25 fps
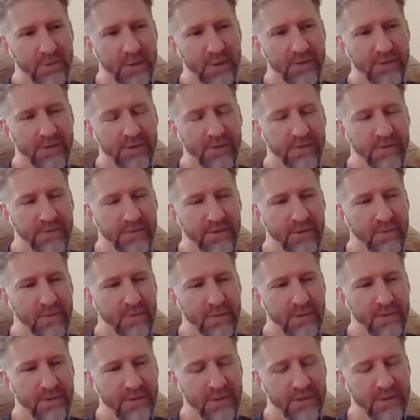Methodist
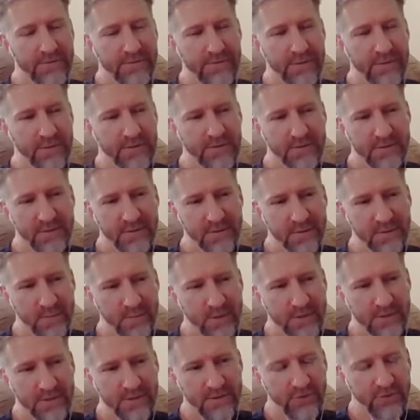hymnal that I found in an
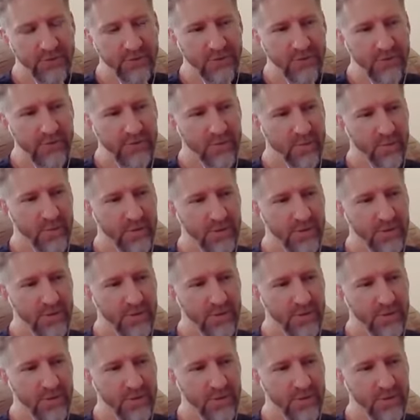abandoned church